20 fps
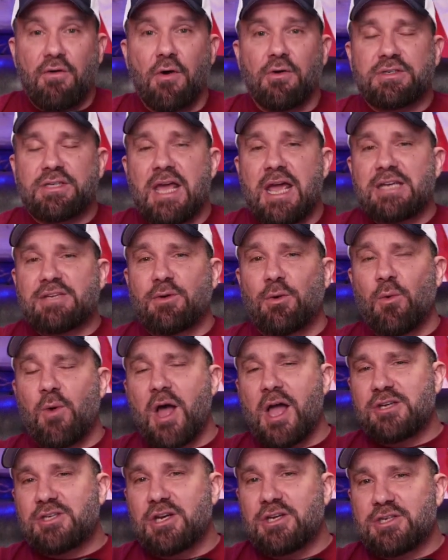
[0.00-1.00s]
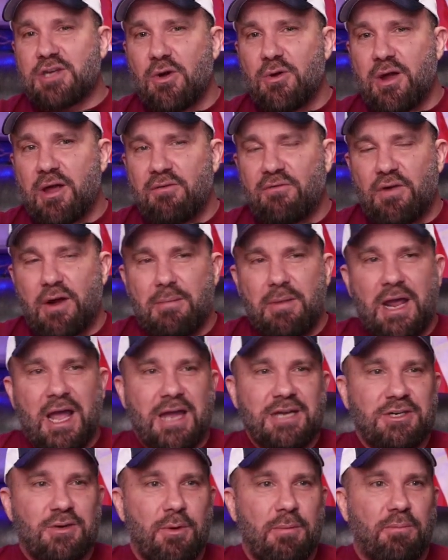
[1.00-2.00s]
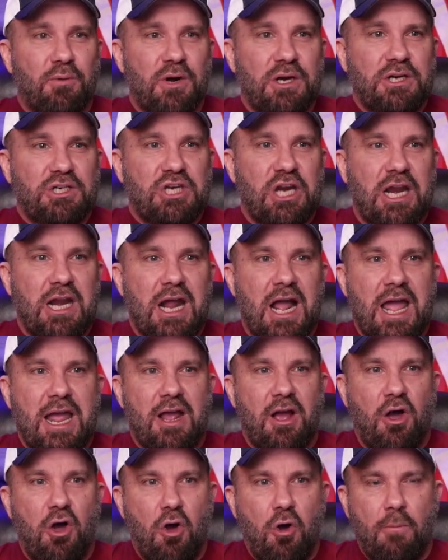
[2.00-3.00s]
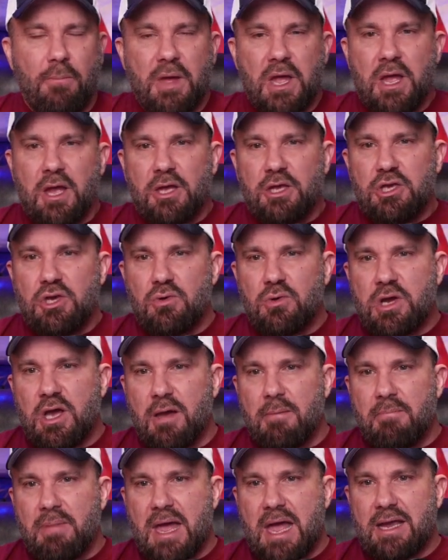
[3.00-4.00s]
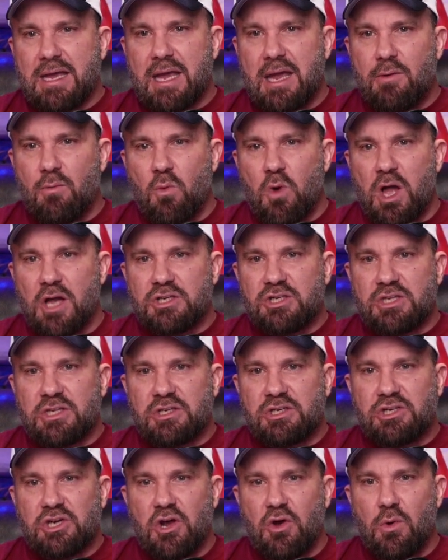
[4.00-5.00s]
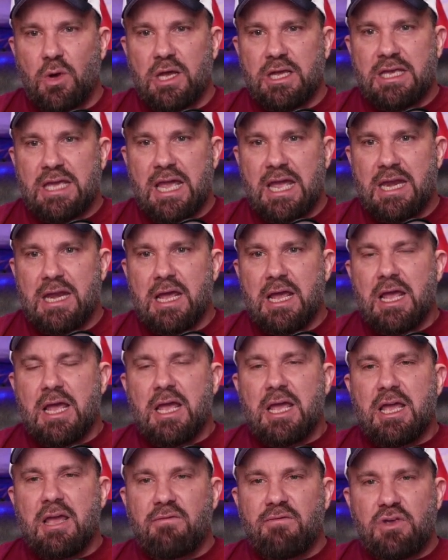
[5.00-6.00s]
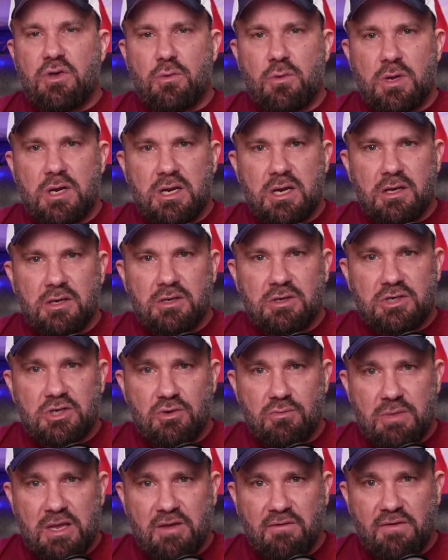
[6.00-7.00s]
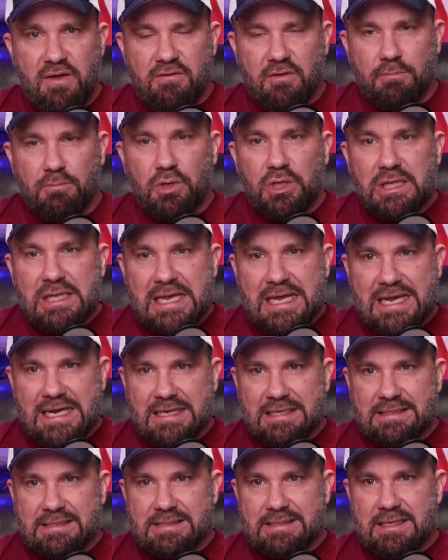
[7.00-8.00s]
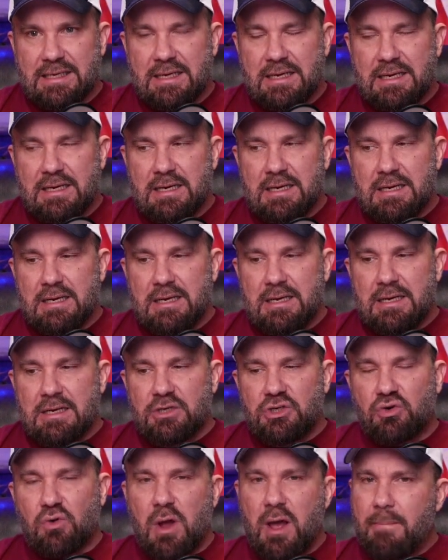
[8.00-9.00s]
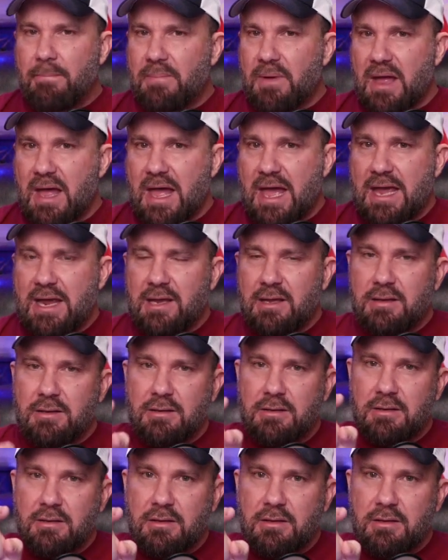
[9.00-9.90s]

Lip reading: Folks, thanks for watching. Don't unfriend me. I do appreciate it. I hope you come back and watch the show again. If you would do me a favor, please drop by